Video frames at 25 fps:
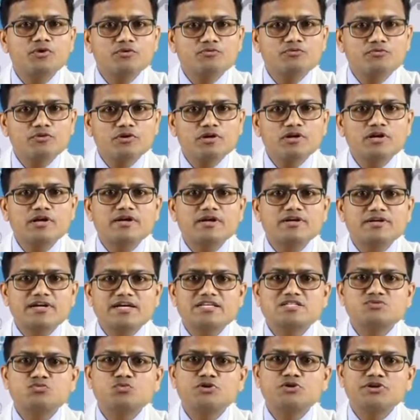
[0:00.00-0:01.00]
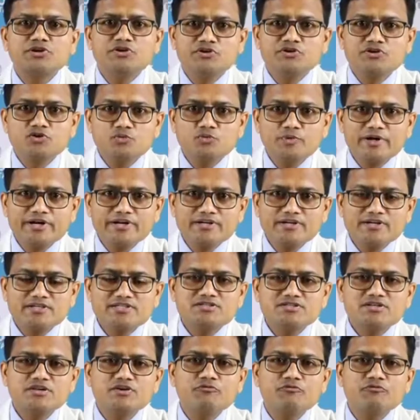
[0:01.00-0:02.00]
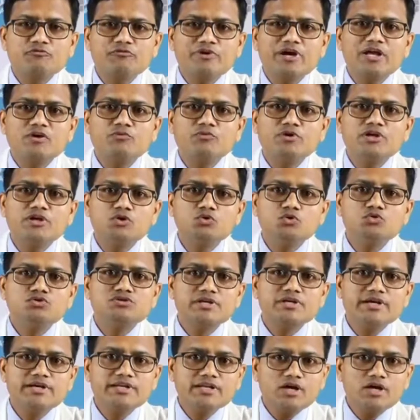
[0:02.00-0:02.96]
we have got a beautiful transport incubators